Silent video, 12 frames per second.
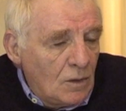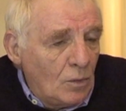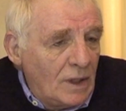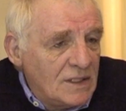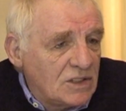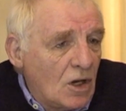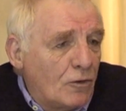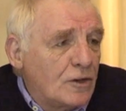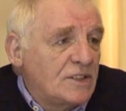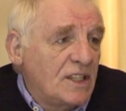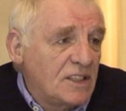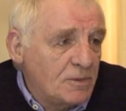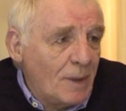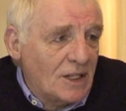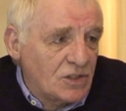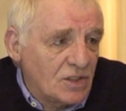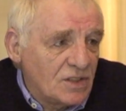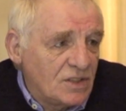Well, he's gone for 6
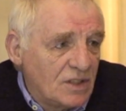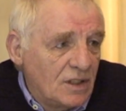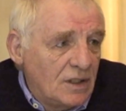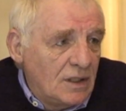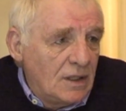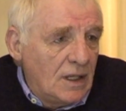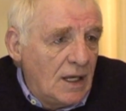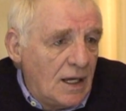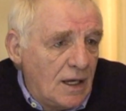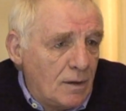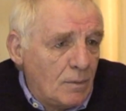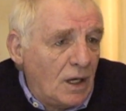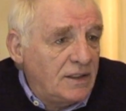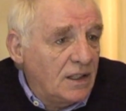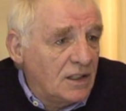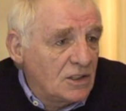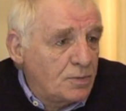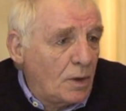matches. I
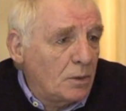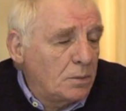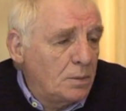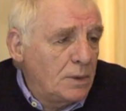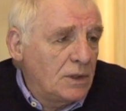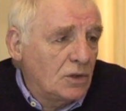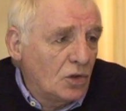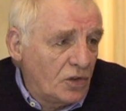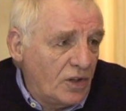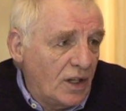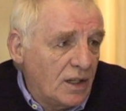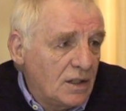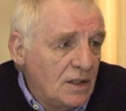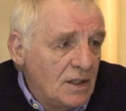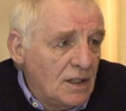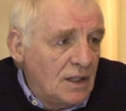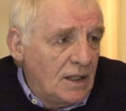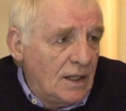think it's probably a good thing.
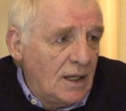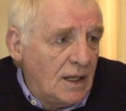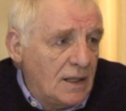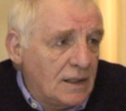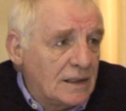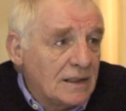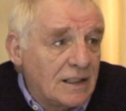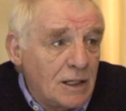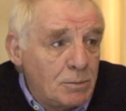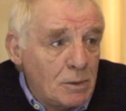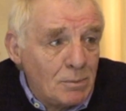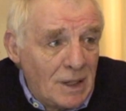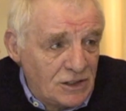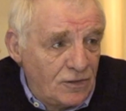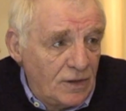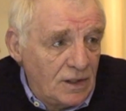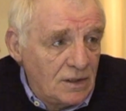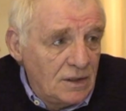It'll keep him match
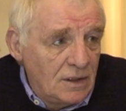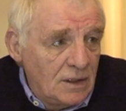fit.